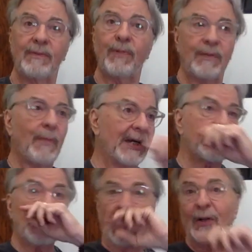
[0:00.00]
put
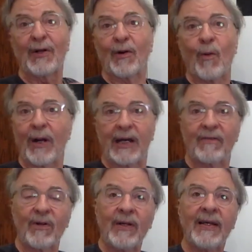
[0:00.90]
medicine on it or
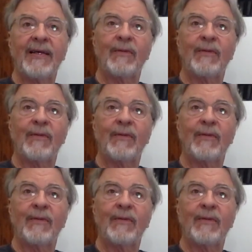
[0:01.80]
whatever,